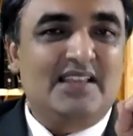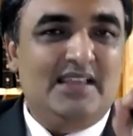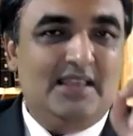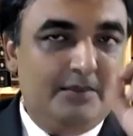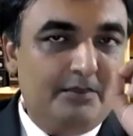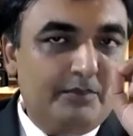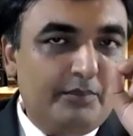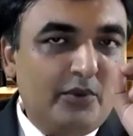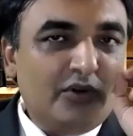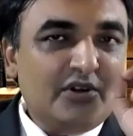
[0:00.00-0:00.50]

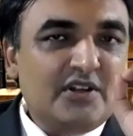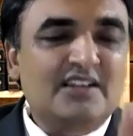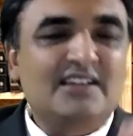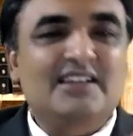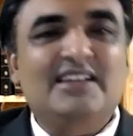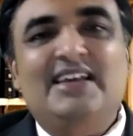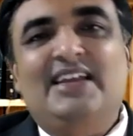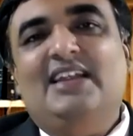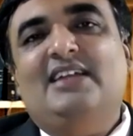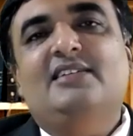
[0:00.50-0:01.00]
important
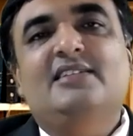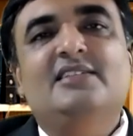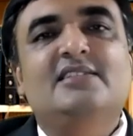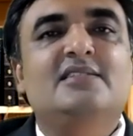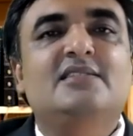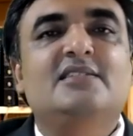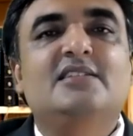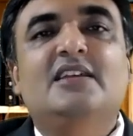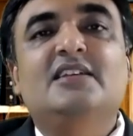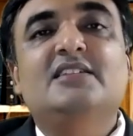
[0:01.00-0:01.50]

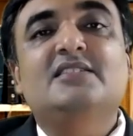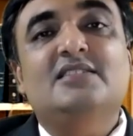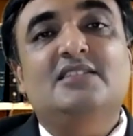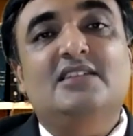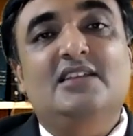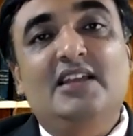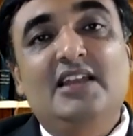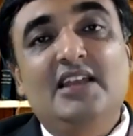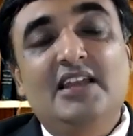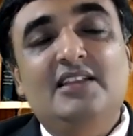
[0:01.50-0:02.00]
characteristics
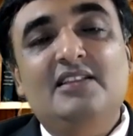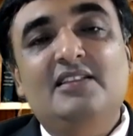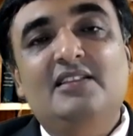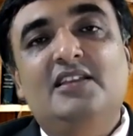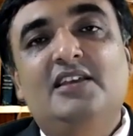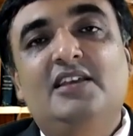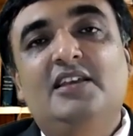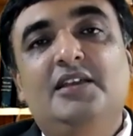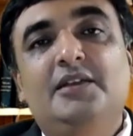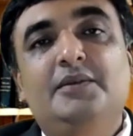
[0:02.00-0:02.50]
in
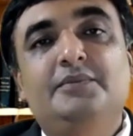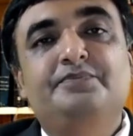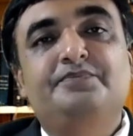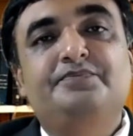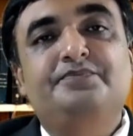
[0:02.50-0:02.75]
the